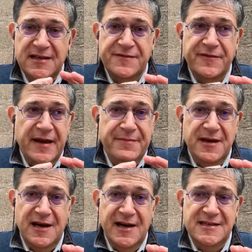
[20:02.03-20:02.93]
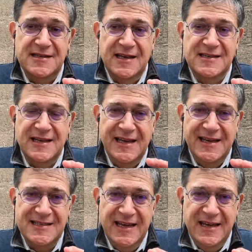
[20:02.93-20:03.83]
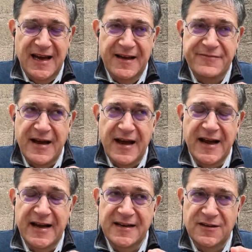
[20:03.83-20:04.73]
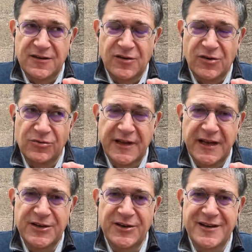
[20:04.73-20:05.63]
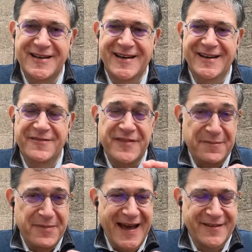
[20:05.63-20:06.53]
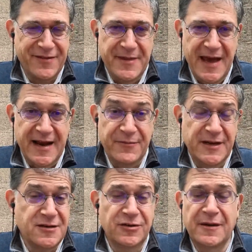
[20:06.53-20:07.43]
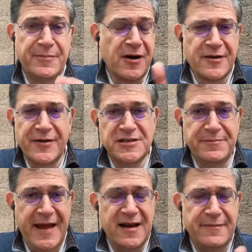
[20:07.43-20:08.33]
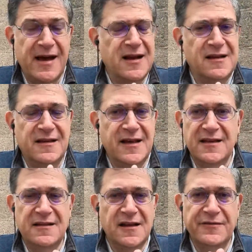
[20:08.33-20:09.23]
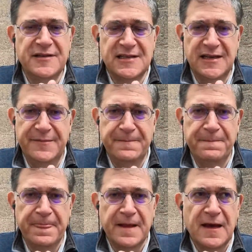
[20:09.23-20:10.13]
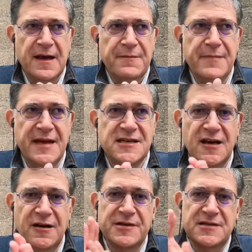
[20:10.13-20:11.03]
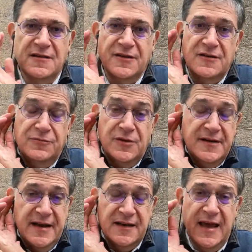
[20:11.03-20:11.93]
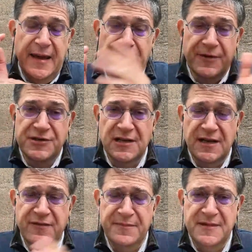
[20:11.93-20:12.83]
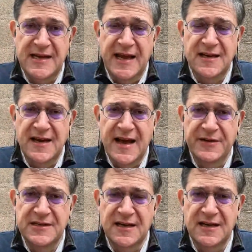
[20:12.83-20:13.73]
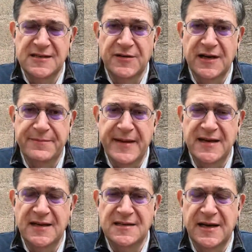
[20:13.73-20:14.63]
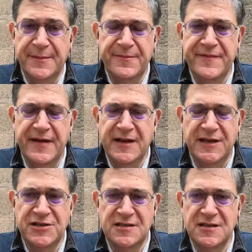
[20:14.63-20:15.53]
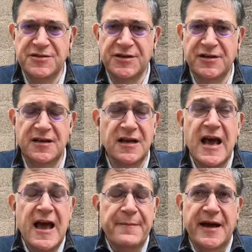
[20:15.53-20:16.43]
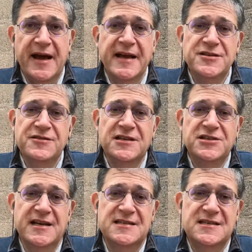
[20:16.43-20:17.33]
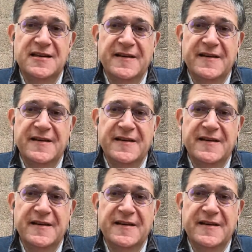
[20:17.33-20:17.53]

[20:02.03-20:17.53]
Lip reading: for APIs. It's easy. I've gotten only good feedback from that. We told our partner in Japan about it. They loved Slim. Mezio is another good one that came originally from Zend, and now it's on its own independent foundation. So those are good. But I do suggest